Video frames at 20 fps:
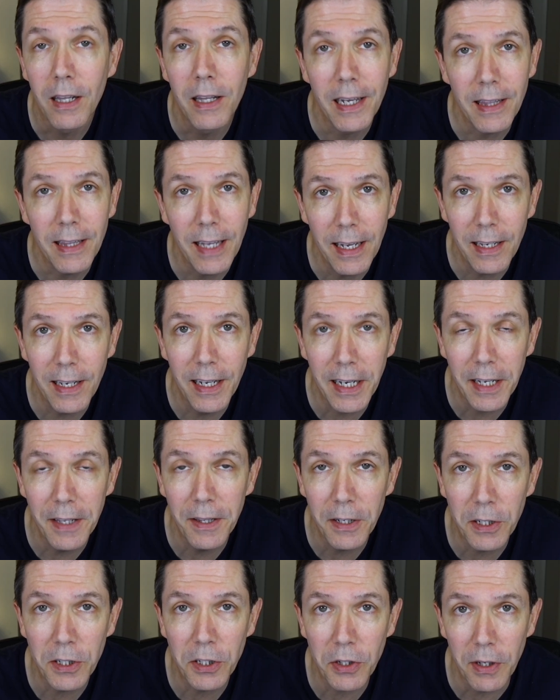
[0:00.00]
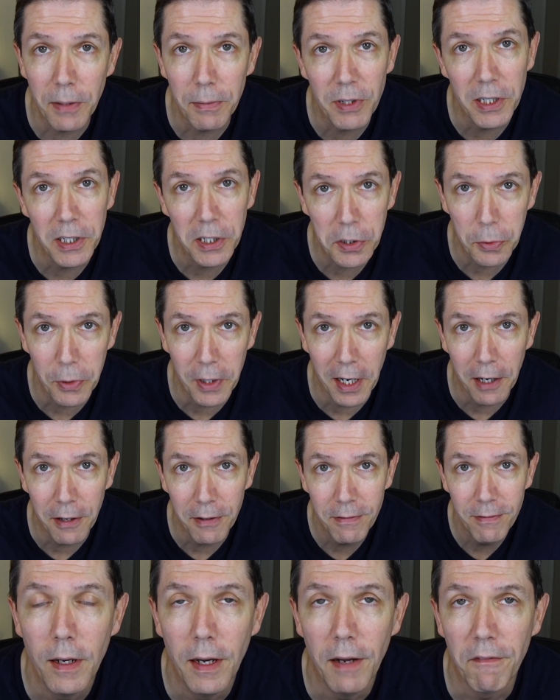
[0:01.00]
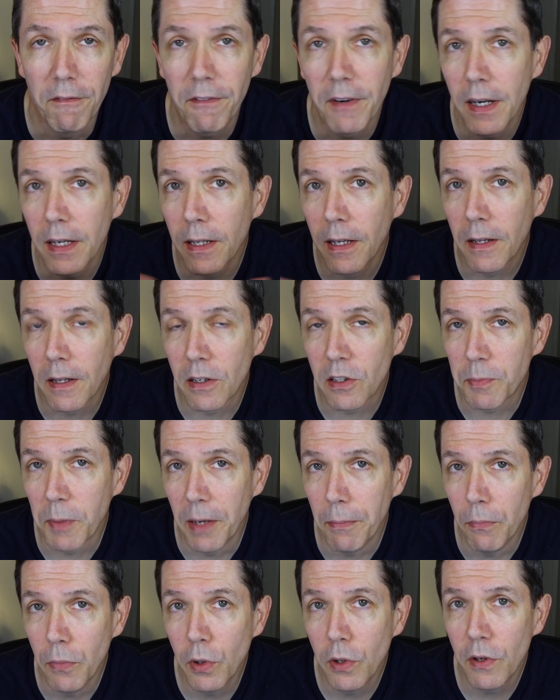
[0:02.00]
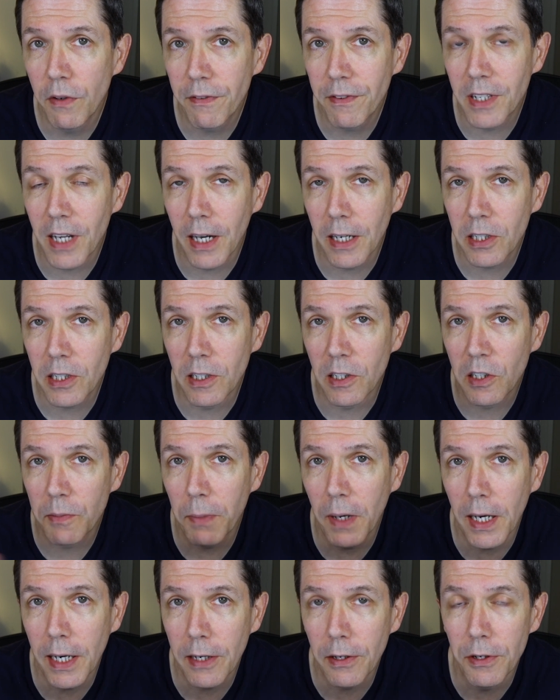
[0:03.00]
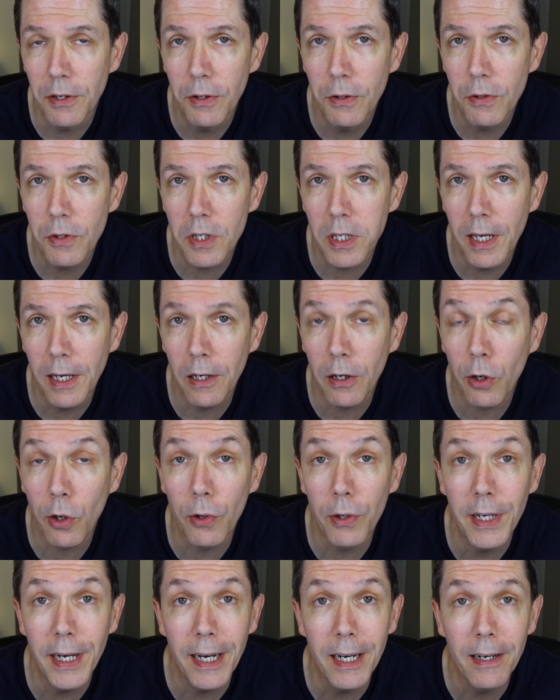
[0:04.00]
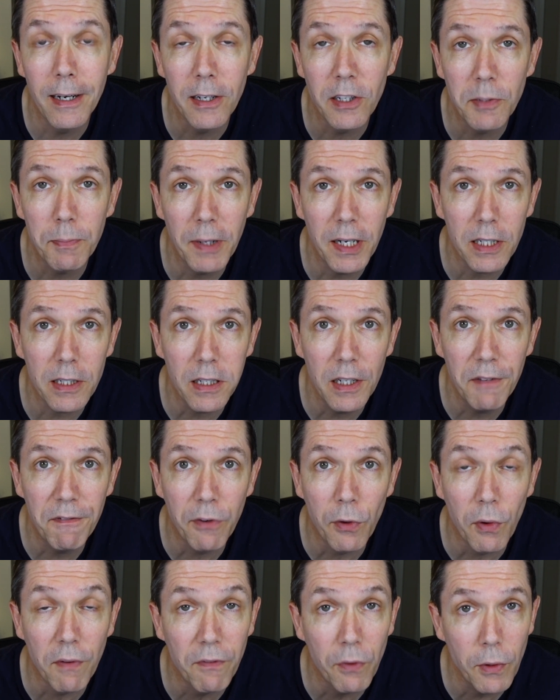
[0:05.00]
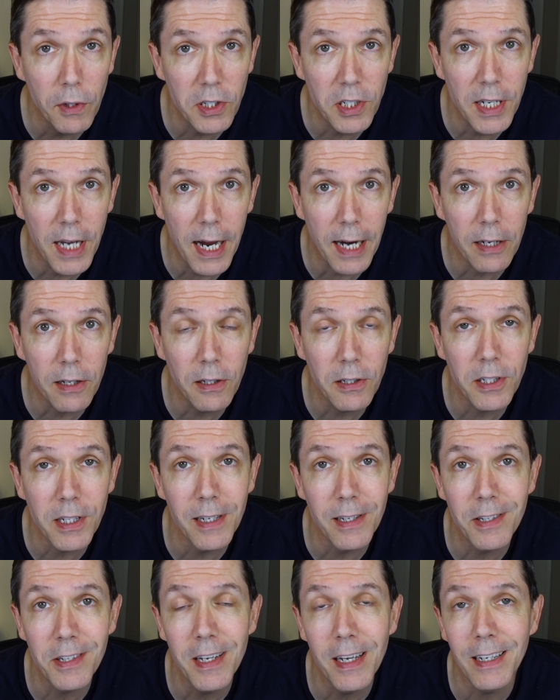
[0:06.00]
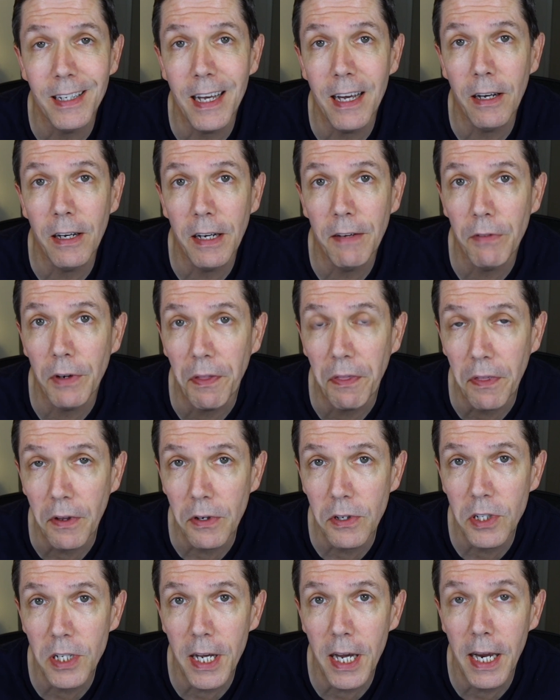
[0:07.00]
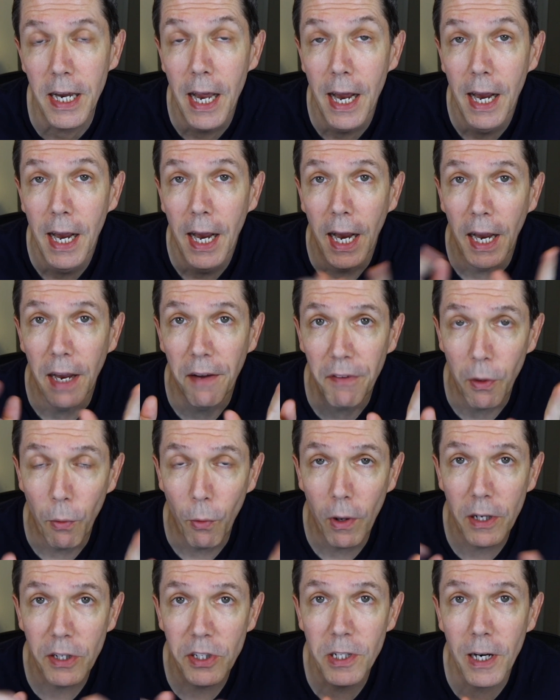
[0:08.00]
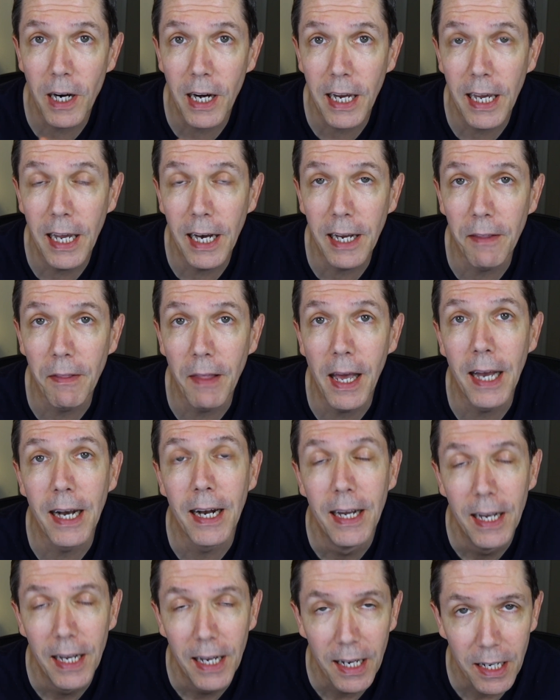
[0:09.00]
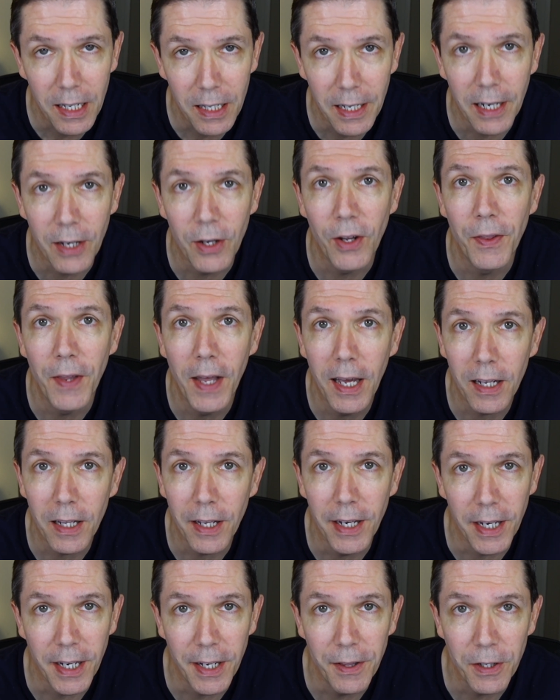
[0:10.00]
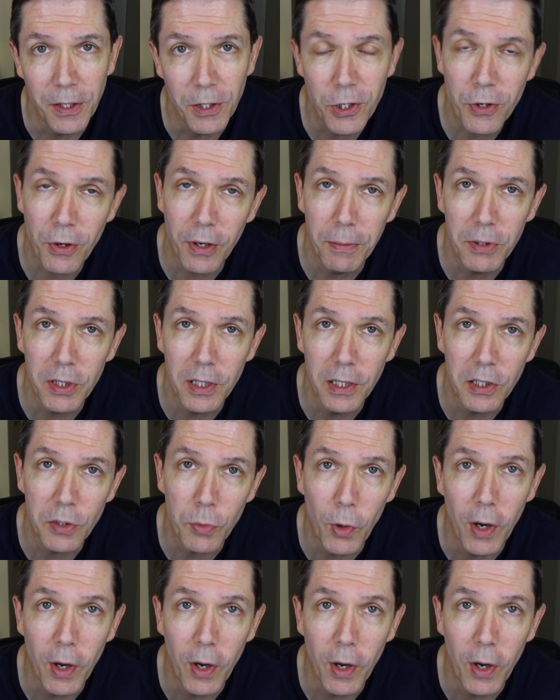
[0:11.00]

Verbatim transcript: click that link in the description as well. And finally, there's my Move, Touch, Inspire newsletter created especially for voice actors and sent out every Thursday. If you want to start getting that, click on that link in the description as